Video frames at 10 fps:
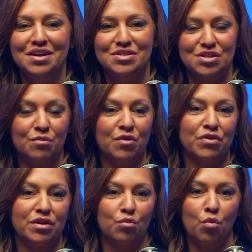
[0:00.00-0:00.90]
some of
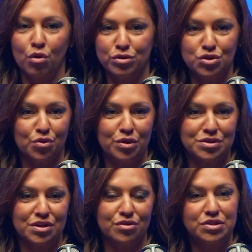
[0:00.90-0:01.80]
the war stories
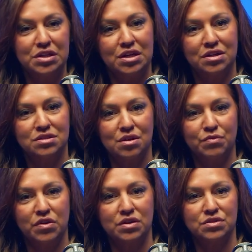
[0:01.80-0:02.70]
that you're seeing and some
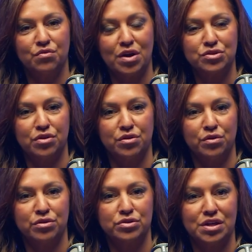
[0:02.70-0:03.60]
things that restaurant
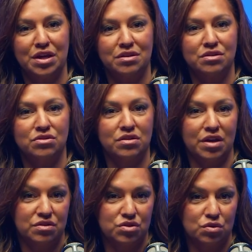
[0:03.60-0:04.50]
owners can
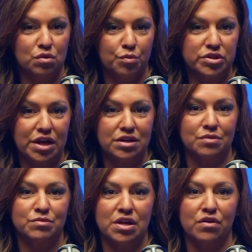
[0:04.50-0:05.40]
do to protect
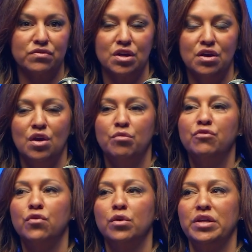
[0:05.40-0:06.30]
themselves.
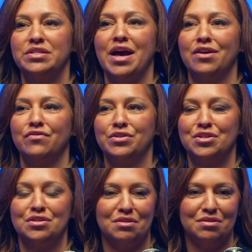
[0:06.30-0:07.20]
Before we dive
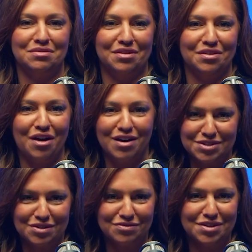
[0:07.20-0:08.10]
into the
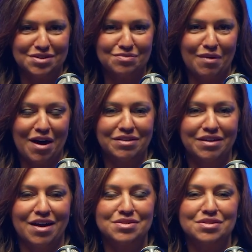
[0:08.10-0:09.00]
guts of this
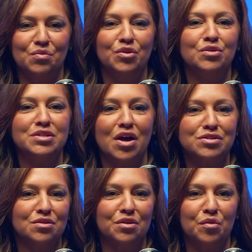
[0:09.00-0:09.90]
podcast, will you tell
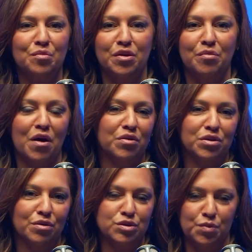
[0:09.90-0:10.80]
us a little bit about
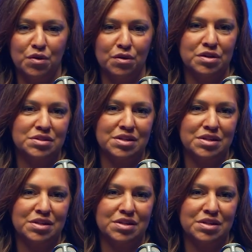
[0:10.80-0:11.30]
your experience